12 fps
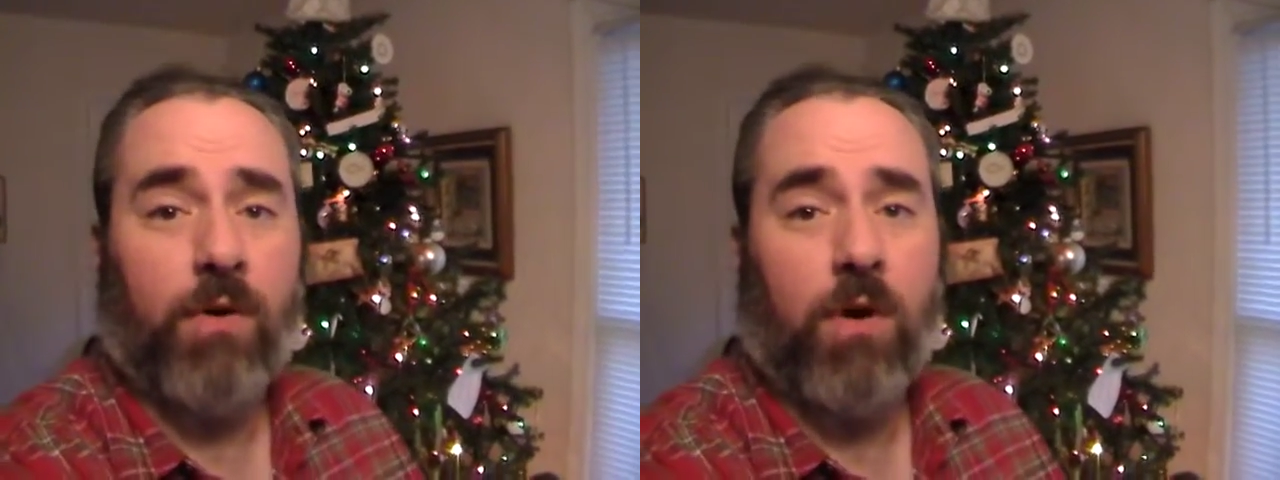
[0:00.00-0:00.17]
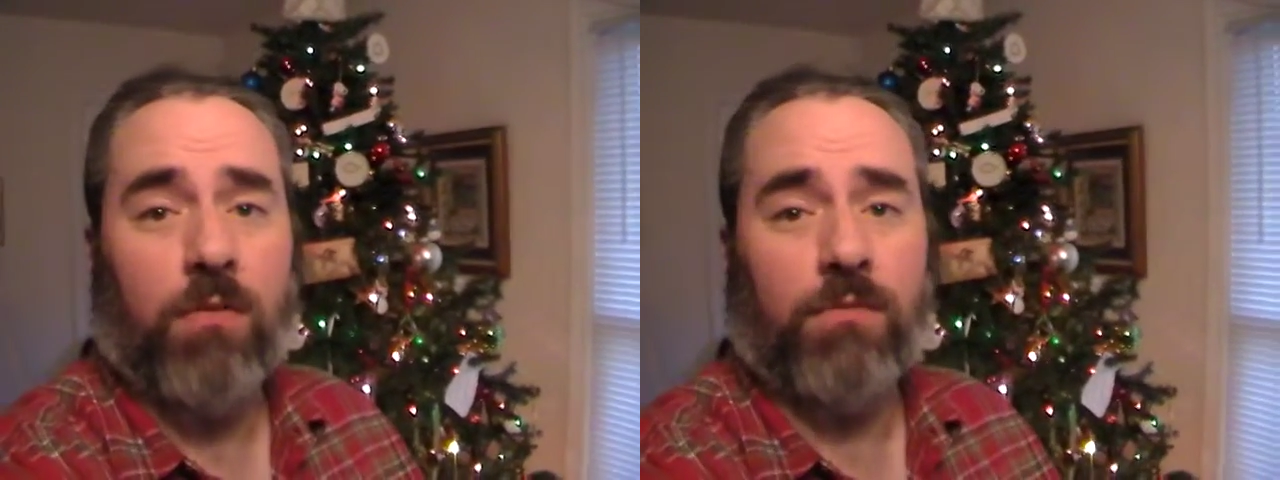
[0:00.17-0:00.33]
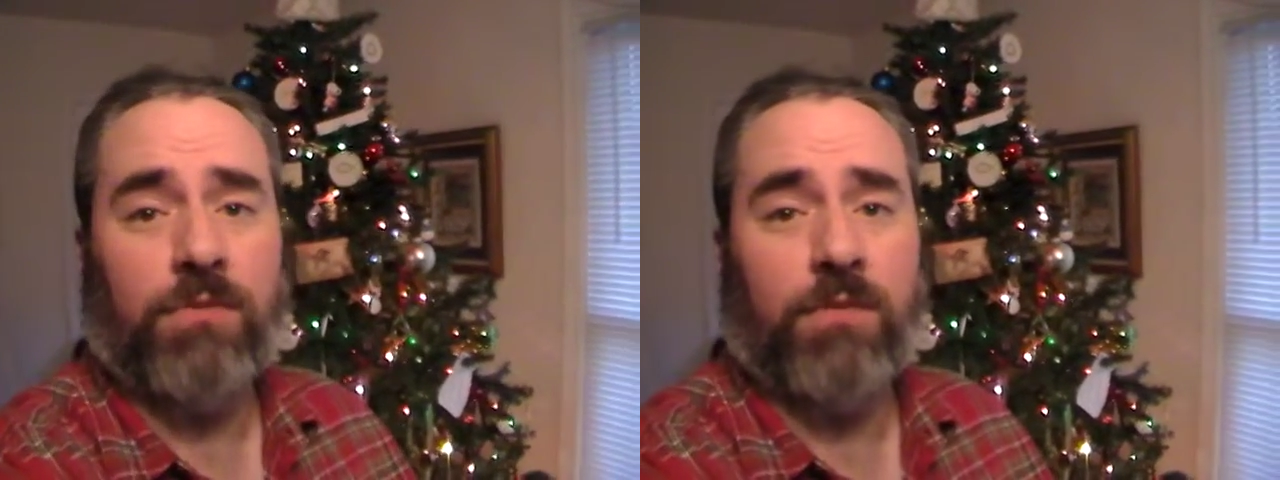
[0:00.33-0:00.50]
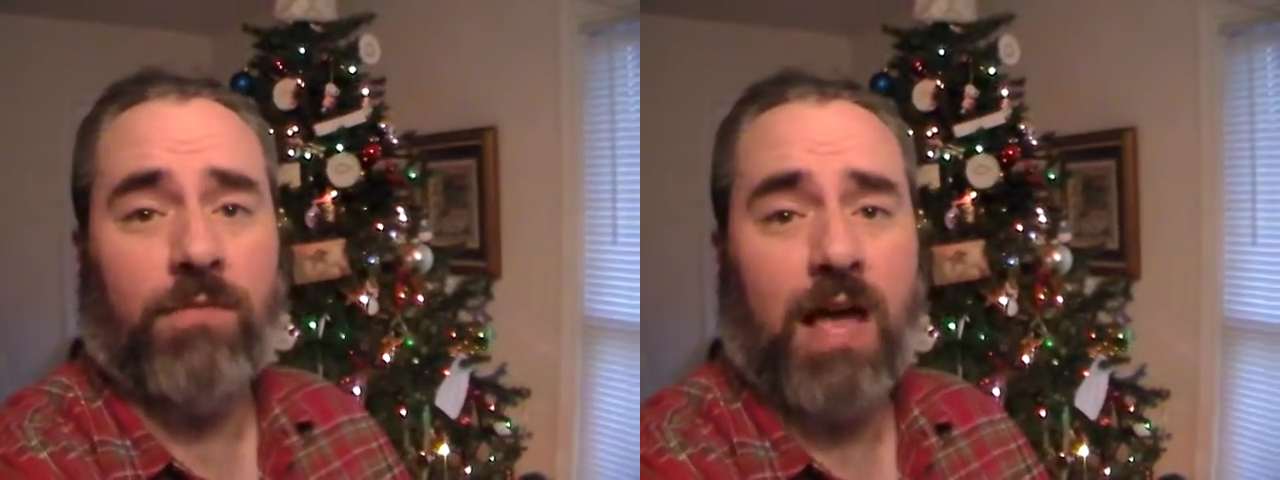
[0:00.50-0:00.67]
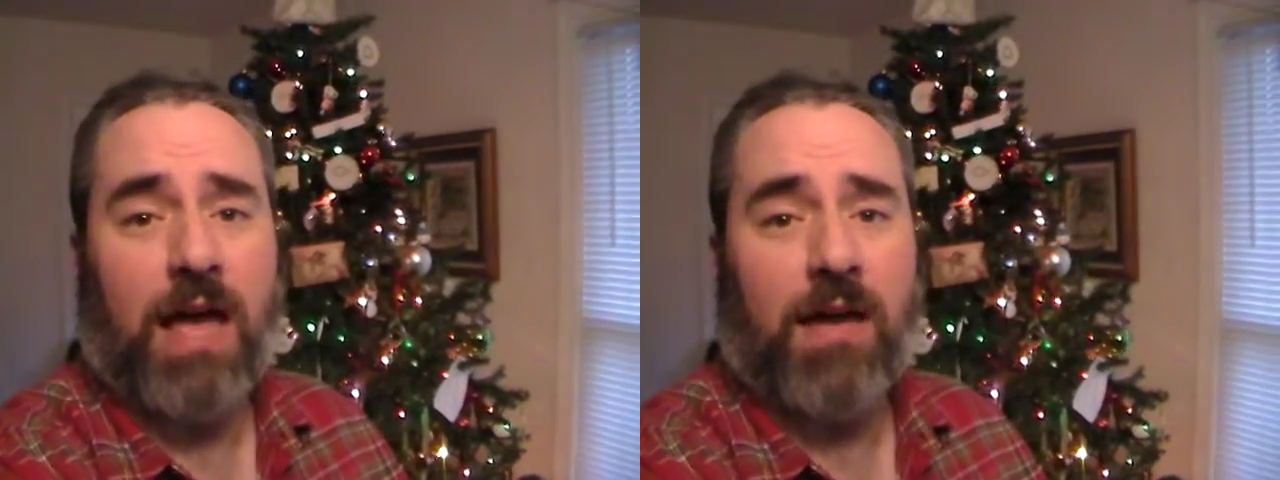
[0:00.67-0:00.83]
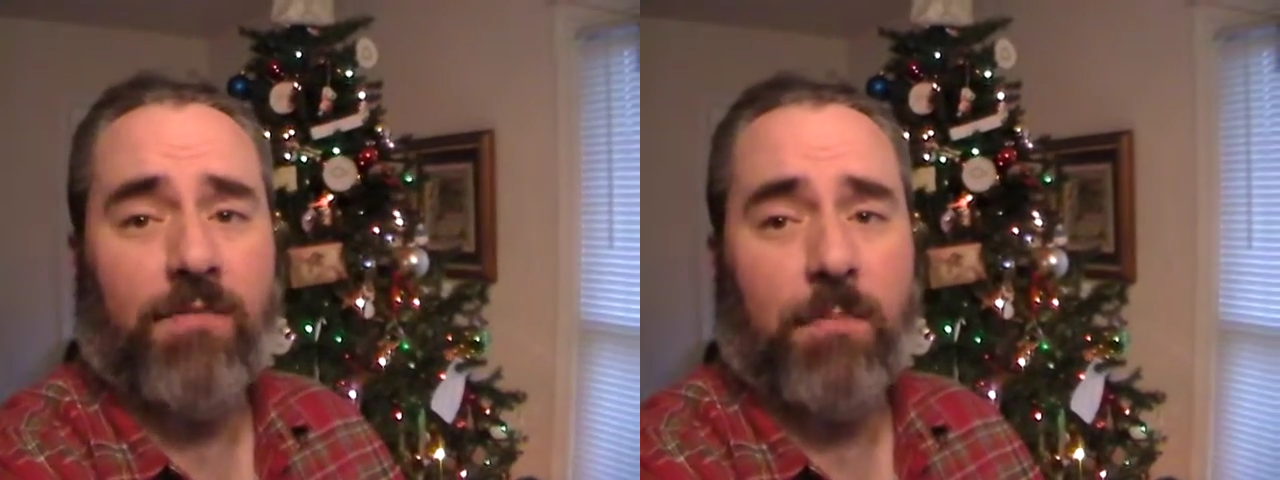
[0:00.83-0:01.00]
all
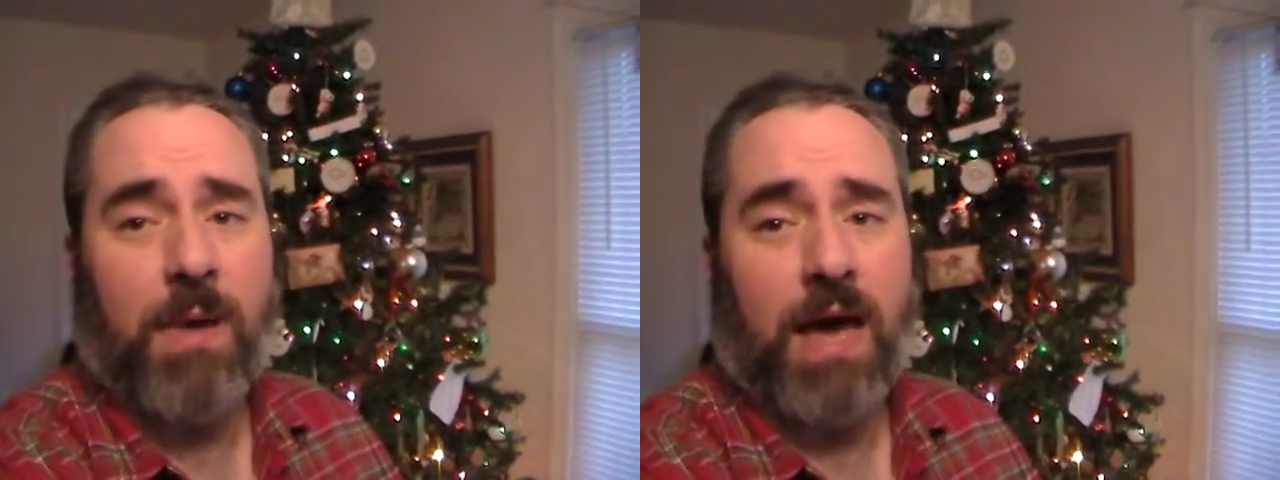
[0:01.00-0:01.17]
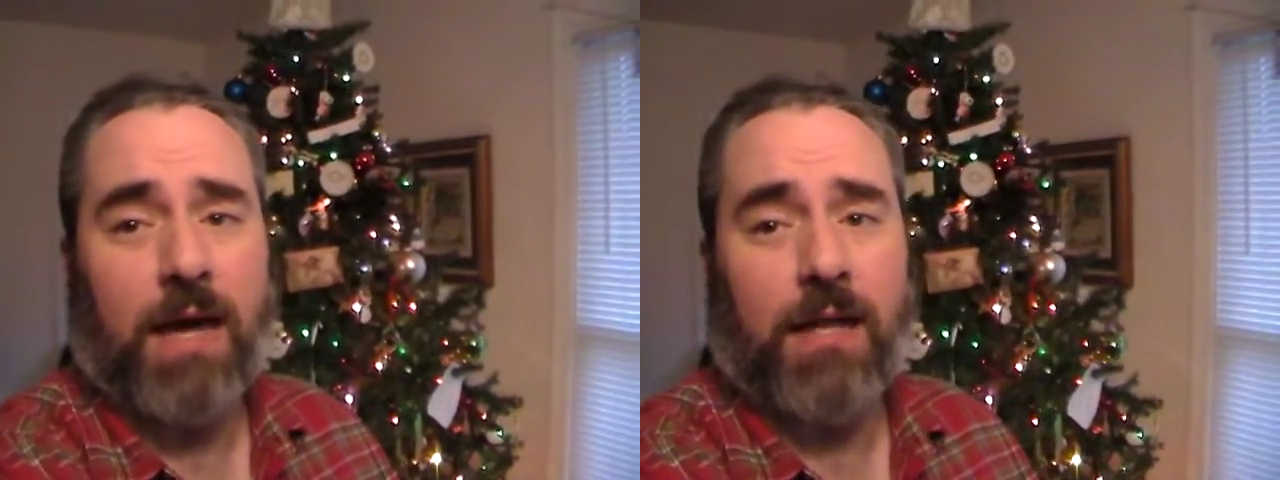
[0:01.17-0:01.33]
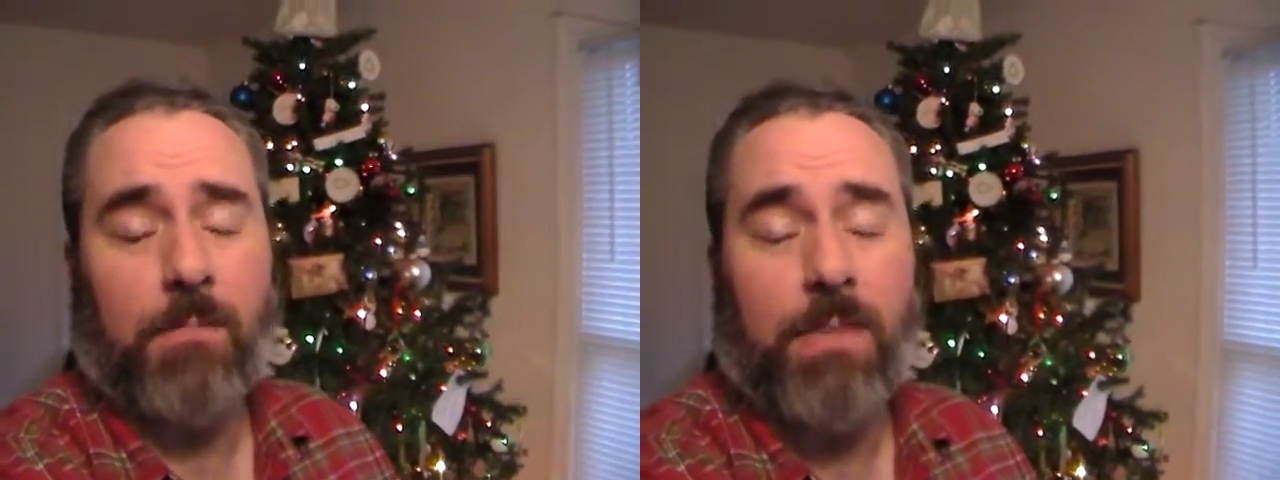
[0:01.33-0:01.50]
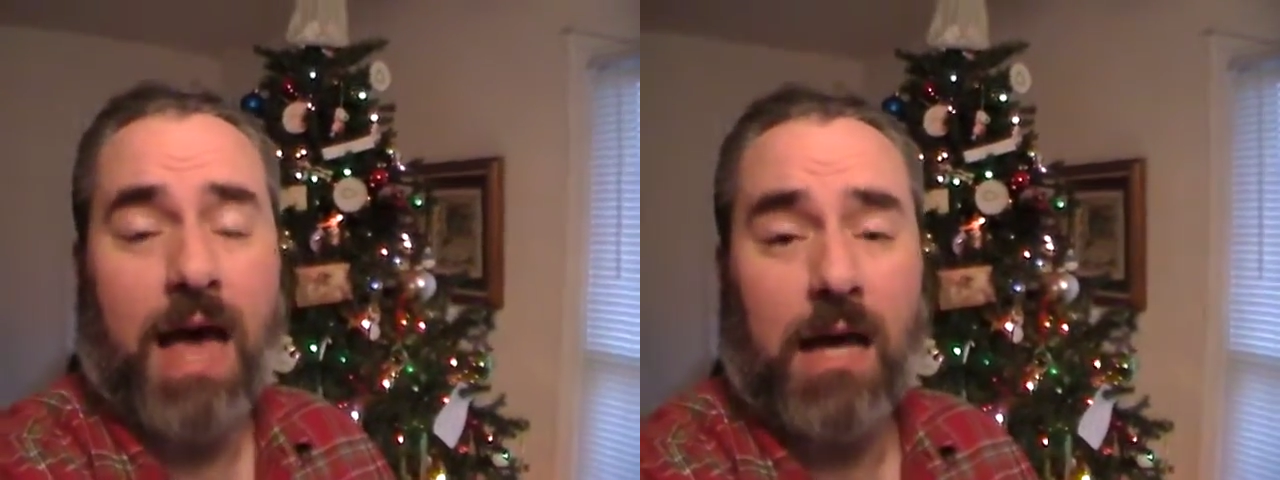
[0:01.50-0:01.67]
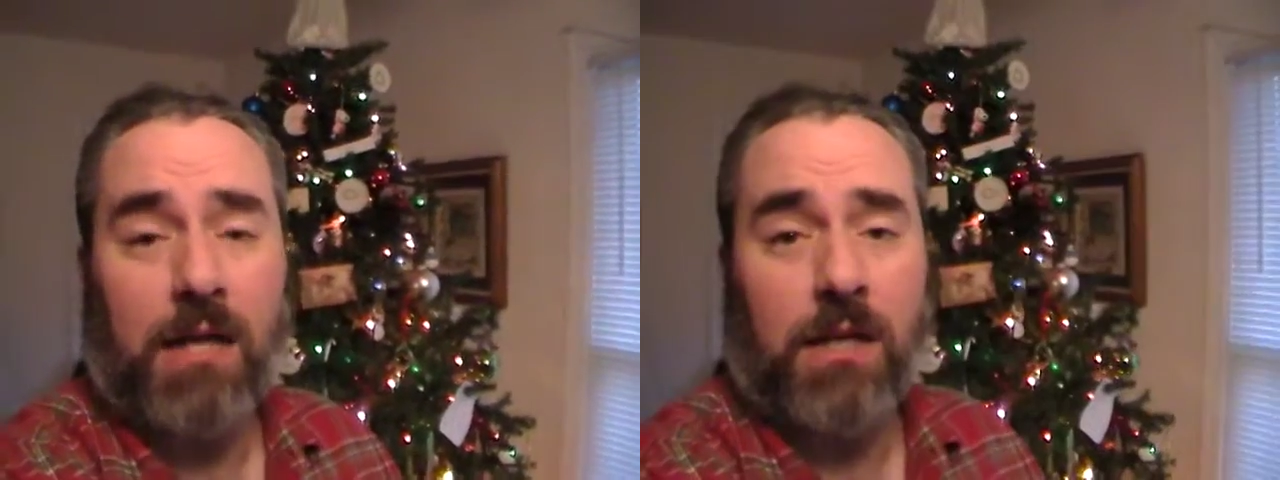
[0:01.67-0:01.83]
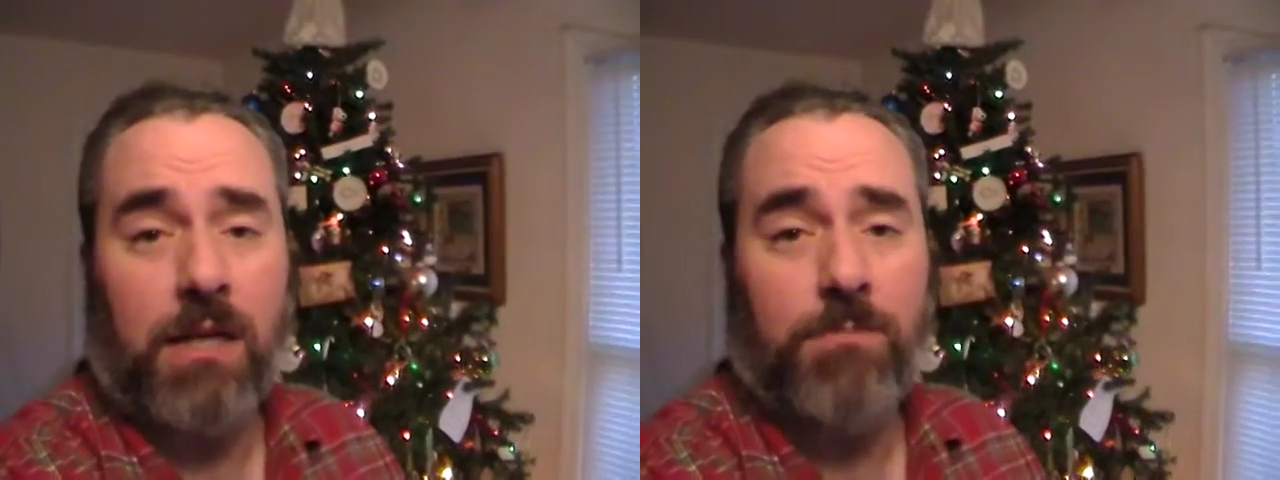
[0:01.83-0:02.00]
survived the Mayan
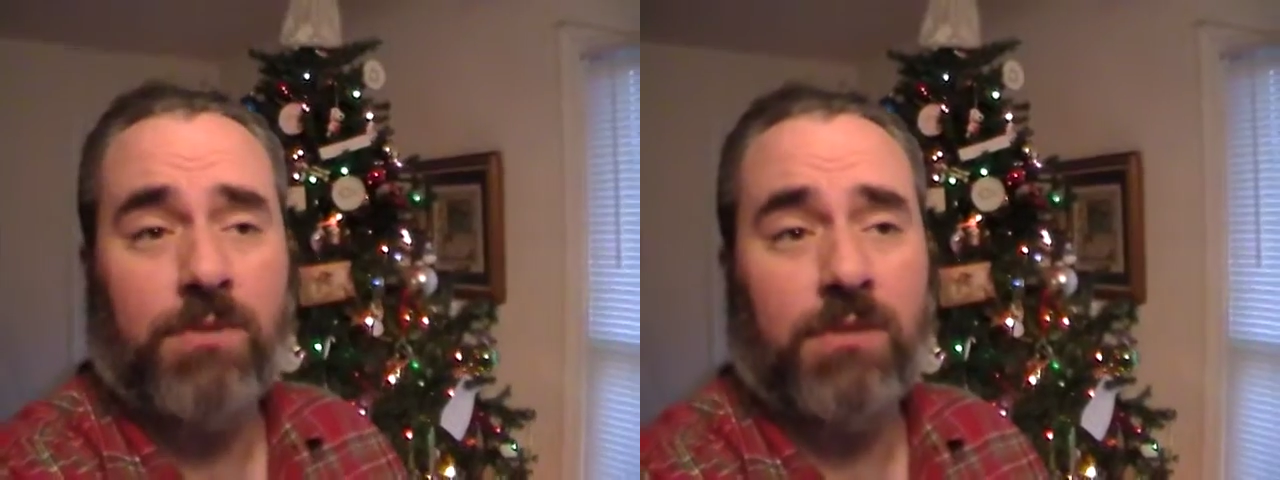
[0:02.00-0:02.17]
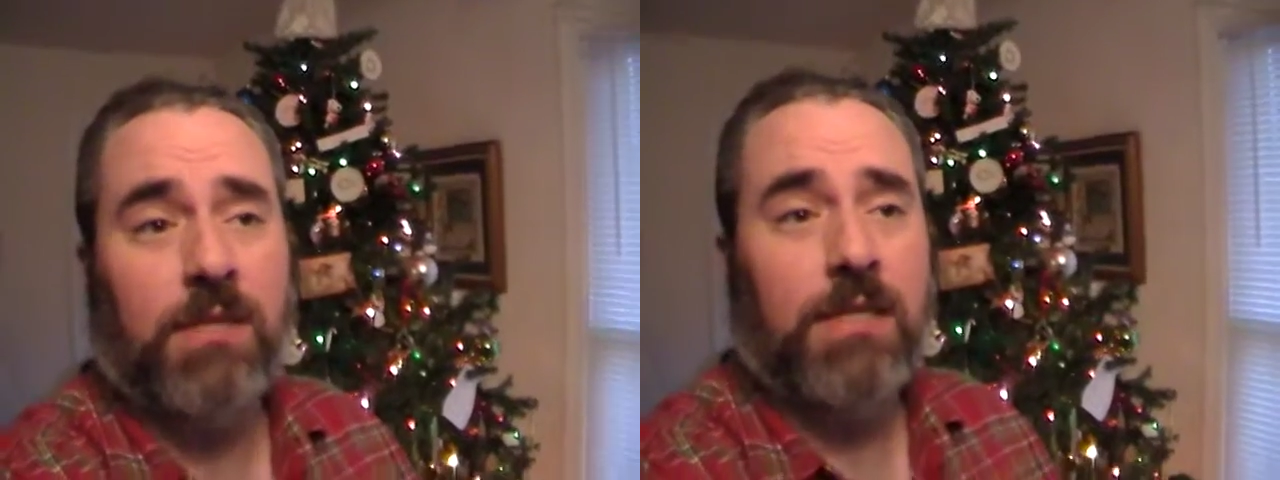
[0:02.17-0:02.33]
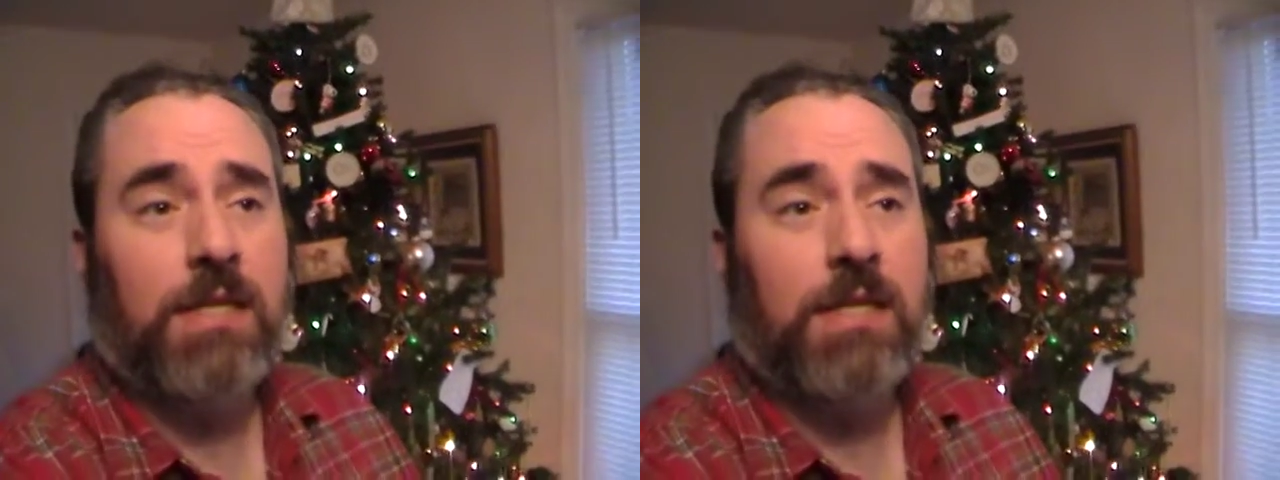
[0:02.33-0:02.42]
apocalypse.